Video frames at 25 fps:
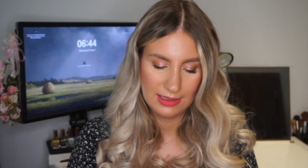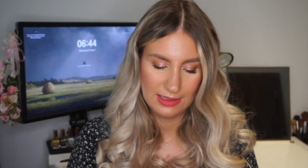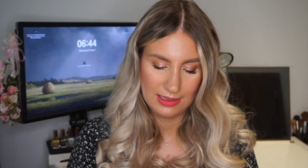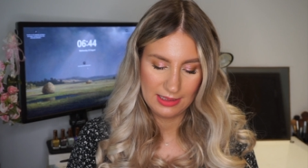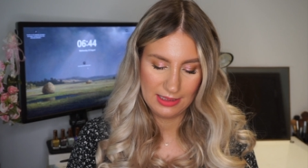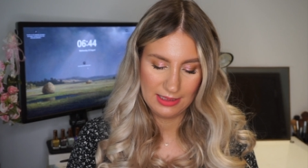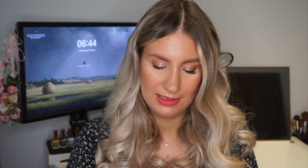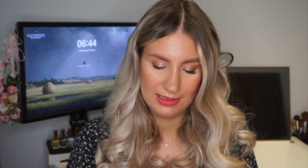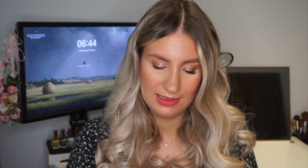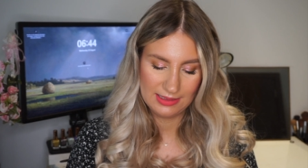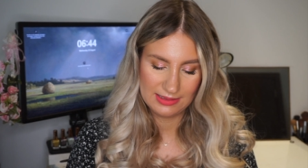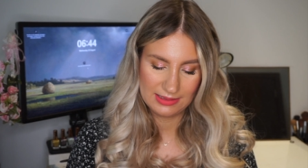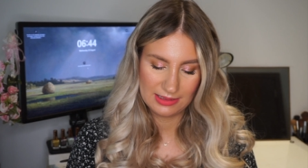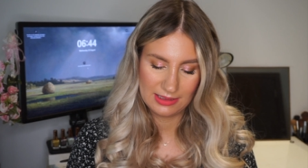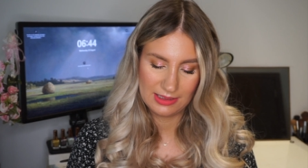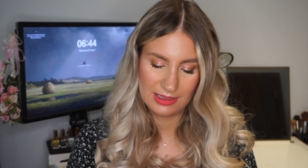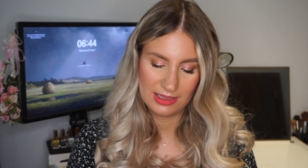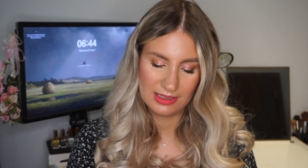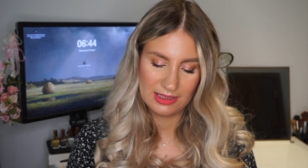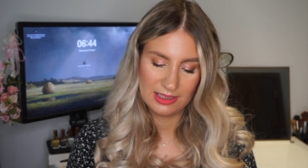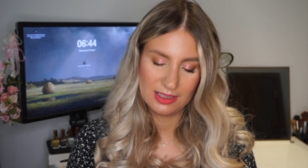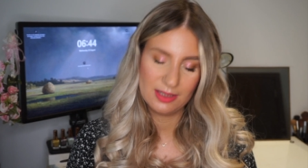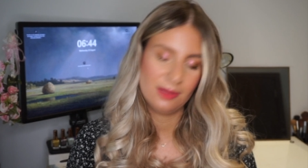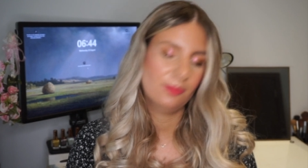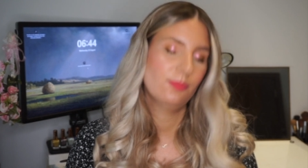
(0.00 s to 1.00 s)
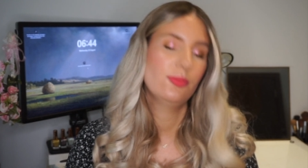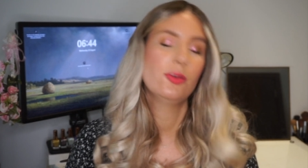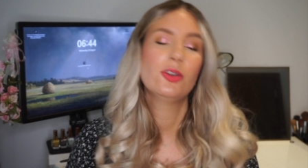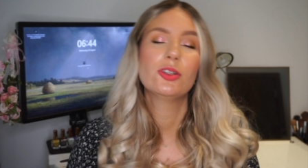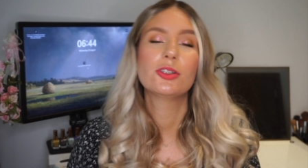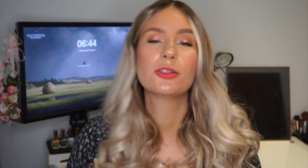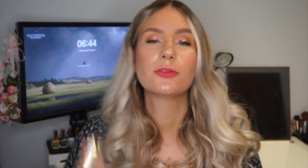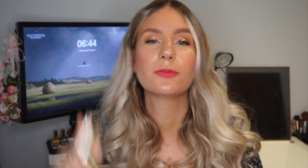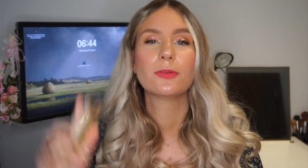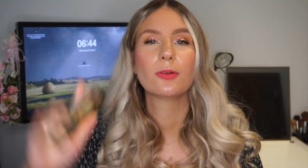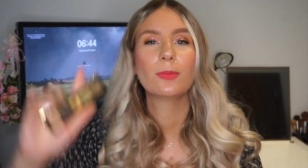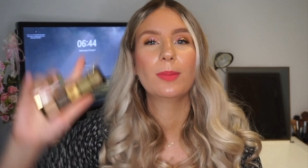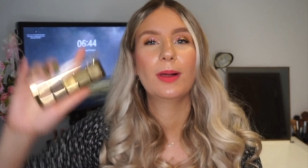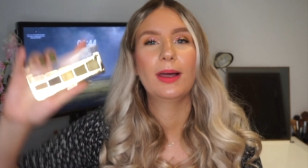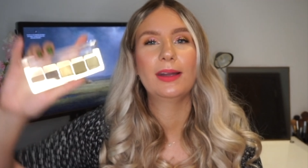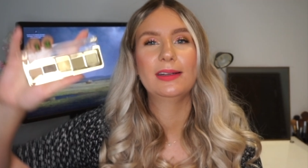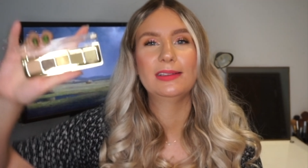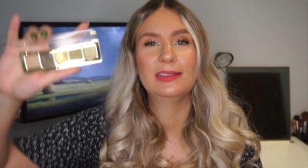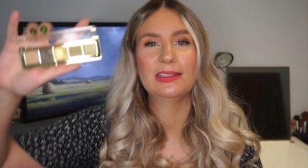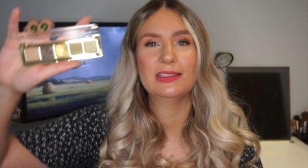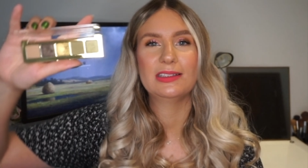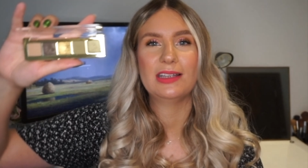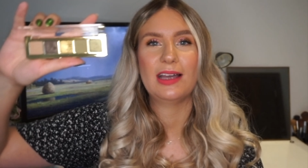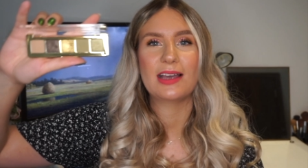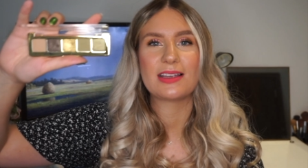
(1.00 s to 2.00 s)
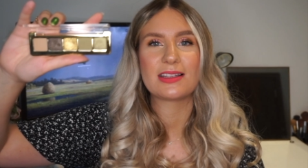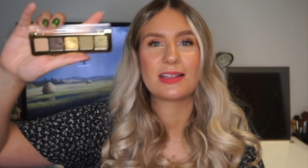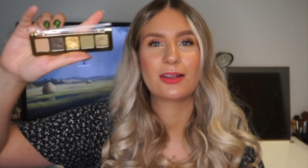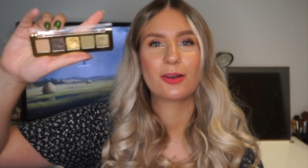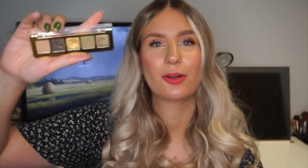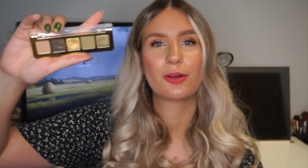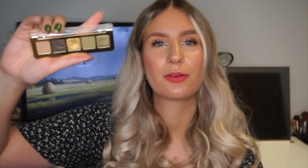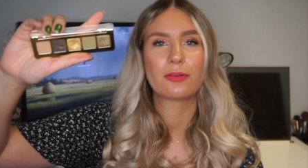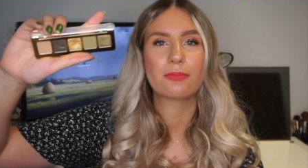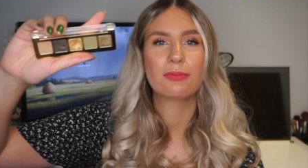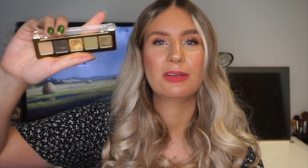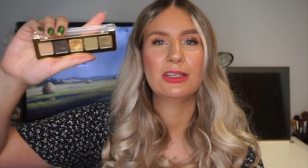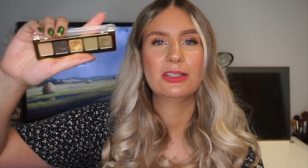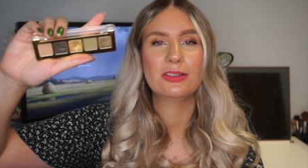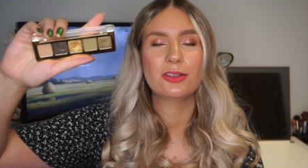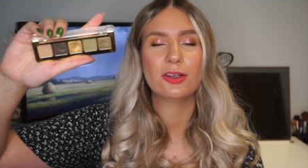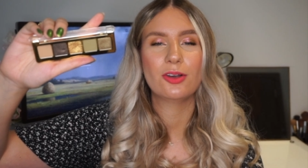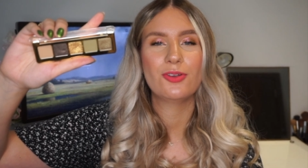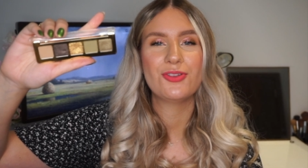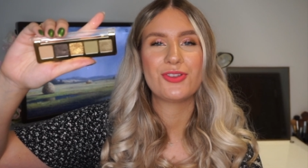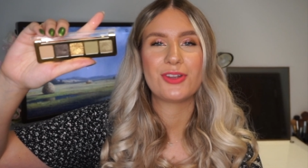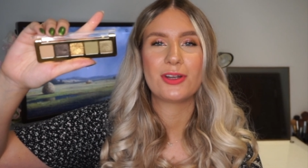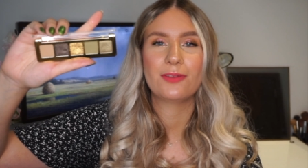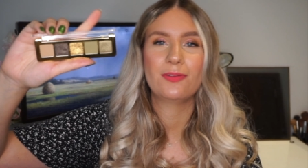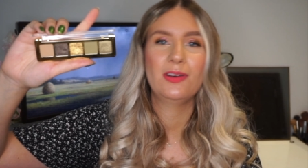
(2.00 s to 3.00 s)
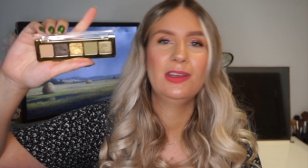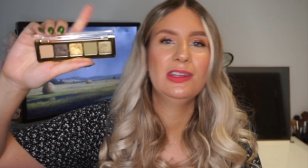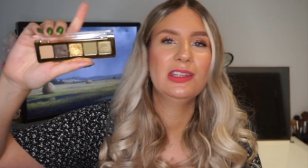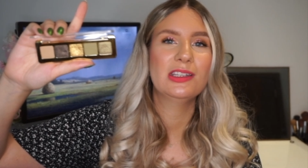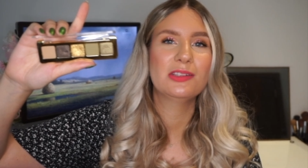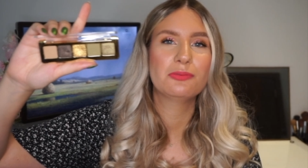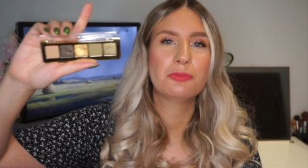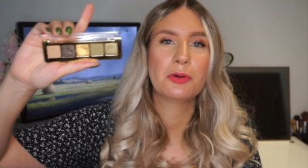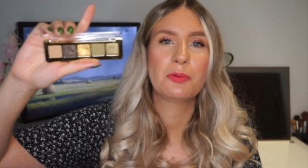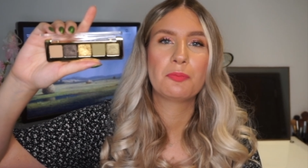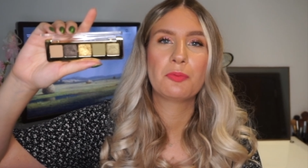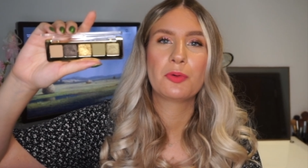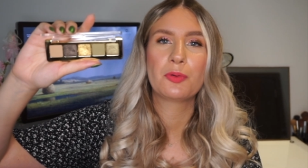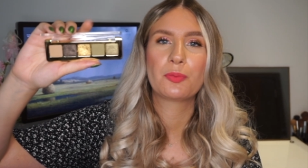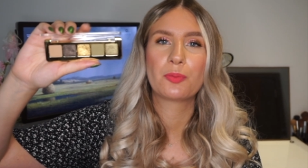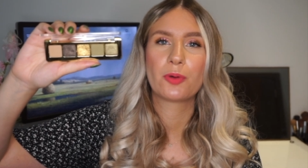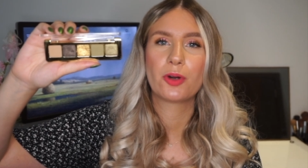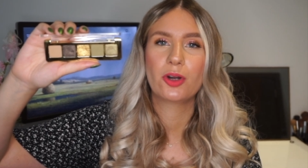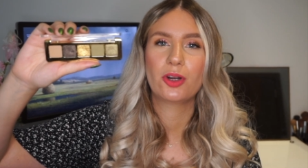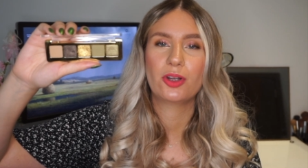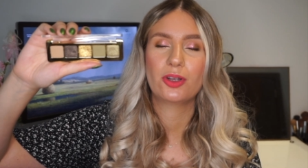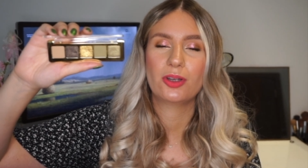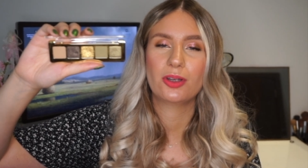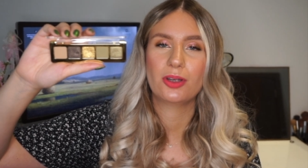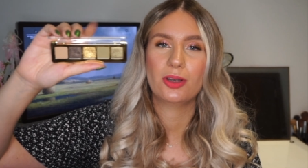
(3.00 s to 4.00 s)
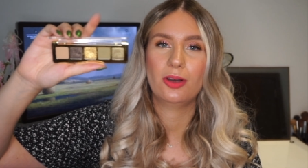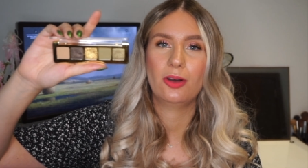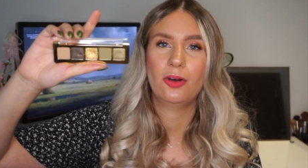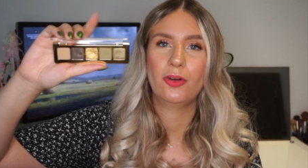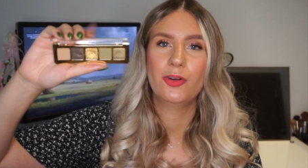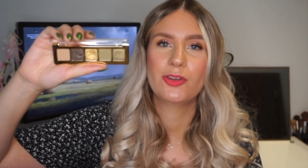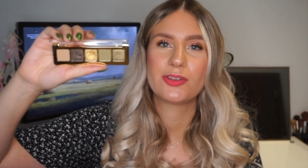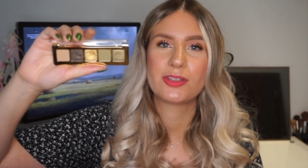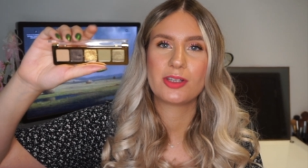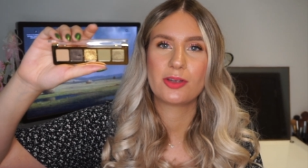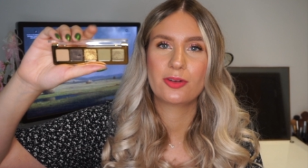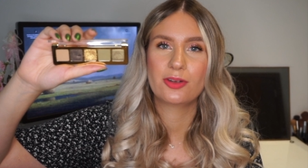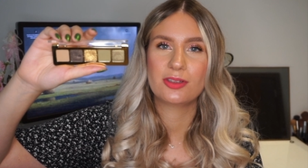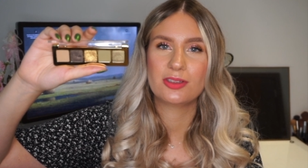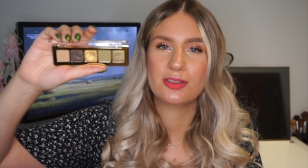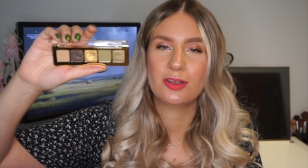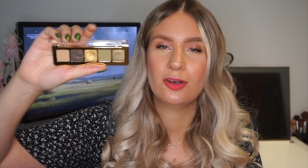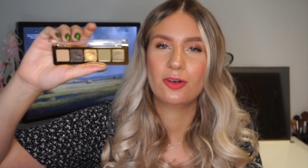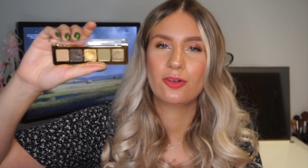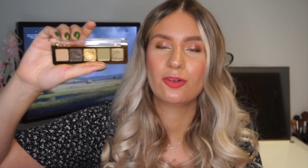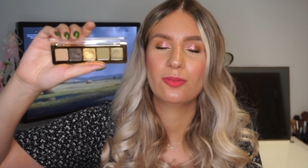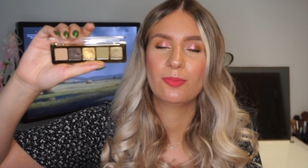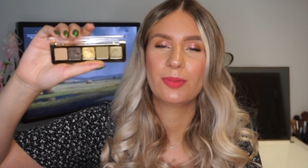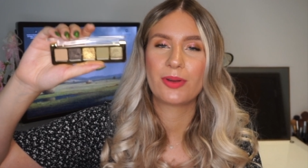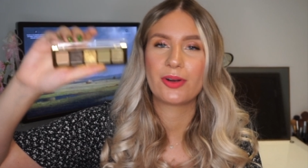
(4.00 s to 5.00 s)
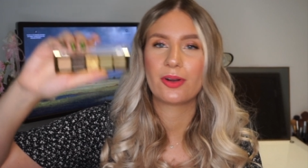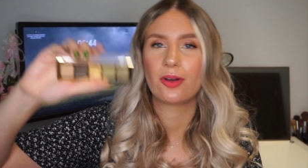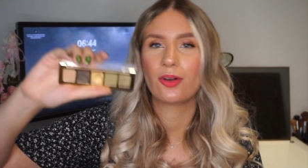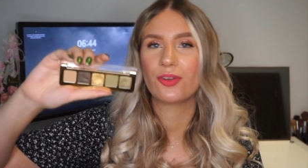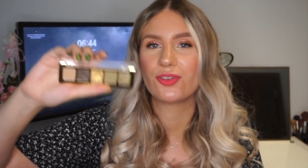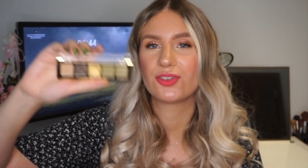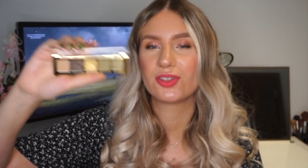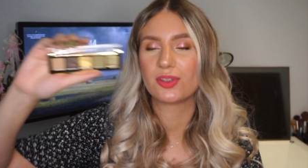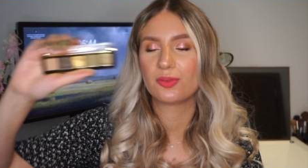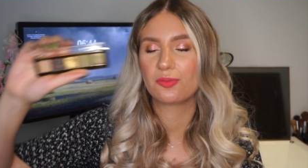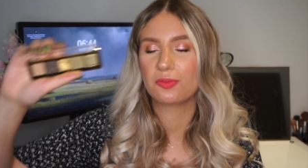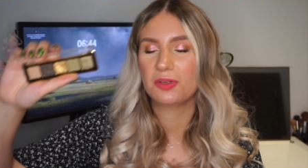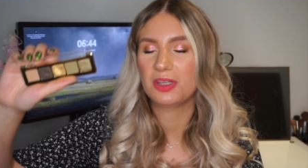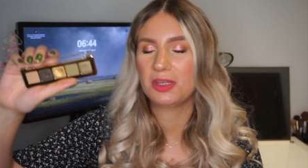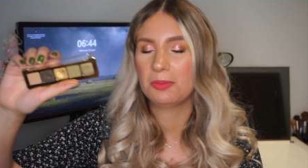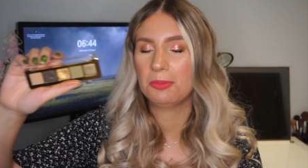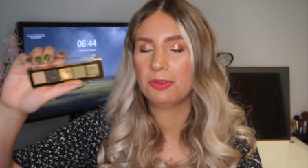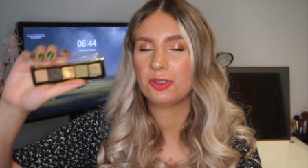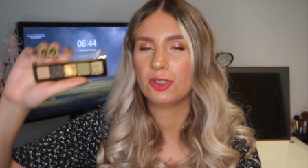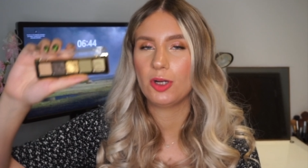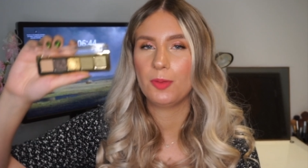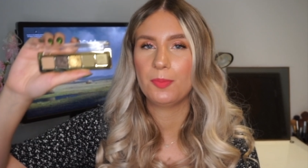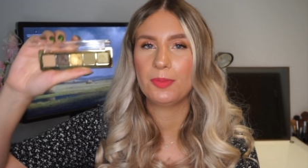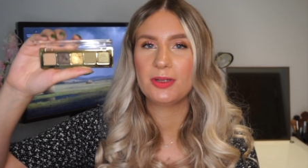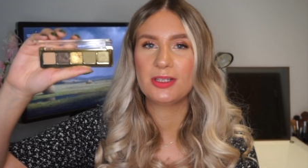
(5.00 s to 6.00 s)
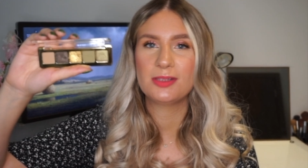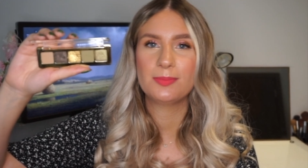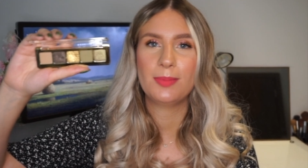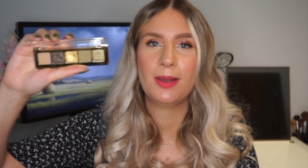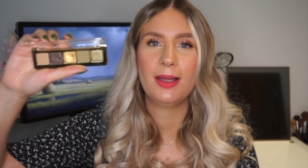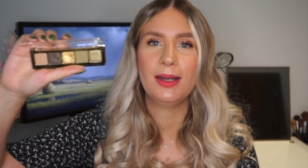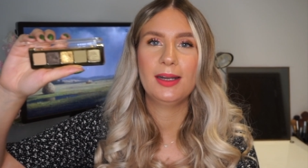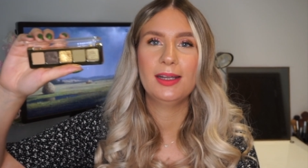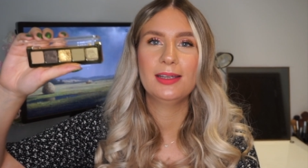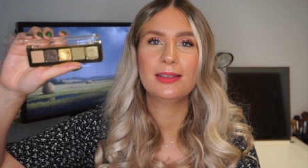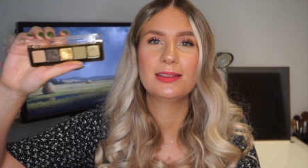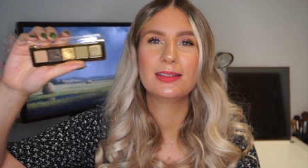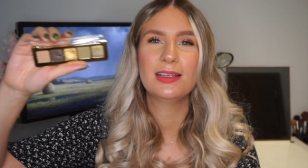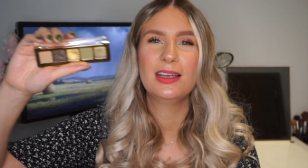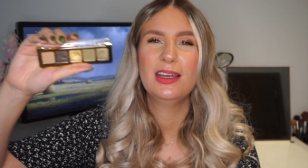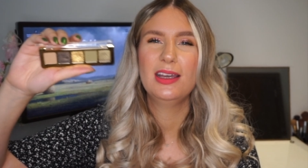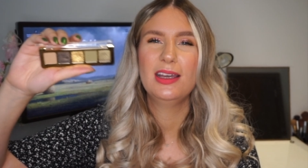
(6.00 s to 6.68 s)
It is another beautiful palette. This has a lot of green tones, and I think this one would work honestly on its own, but also with the Metropolis palette.